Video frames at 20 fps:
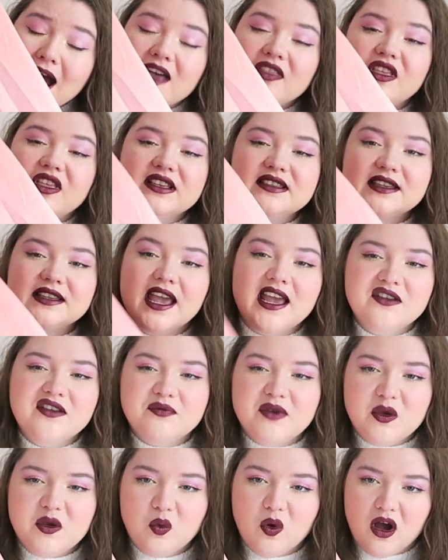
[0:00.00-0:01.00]
This gave
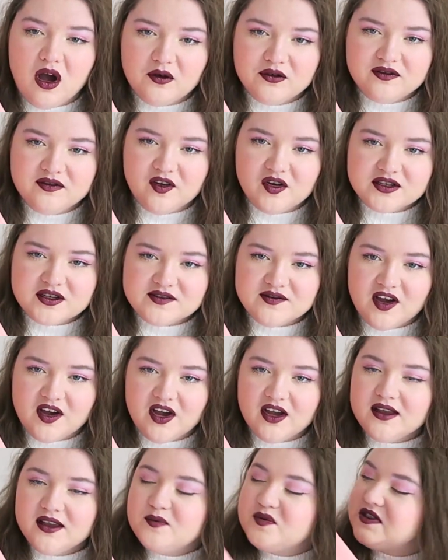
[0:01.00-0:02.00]
me Wild Fox
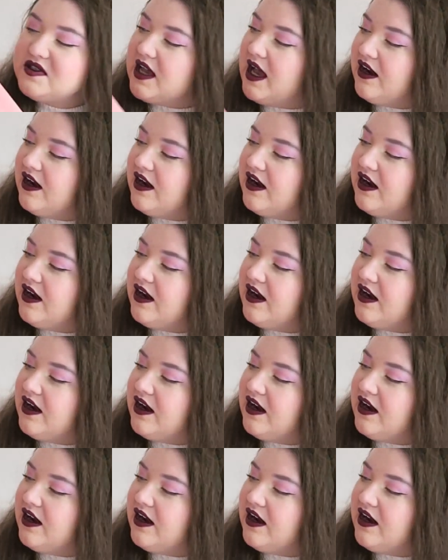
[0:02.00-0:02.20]
vibes